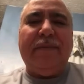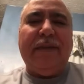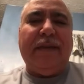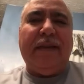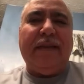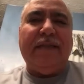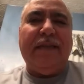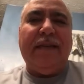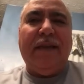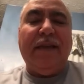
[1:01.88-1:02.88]
and I
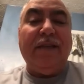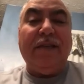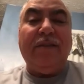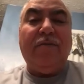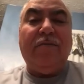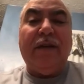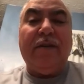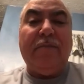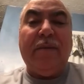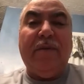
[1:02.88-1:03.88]
said, any chance you could
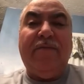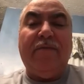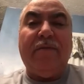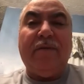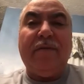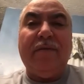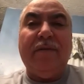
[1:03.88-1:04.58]
recommend me for,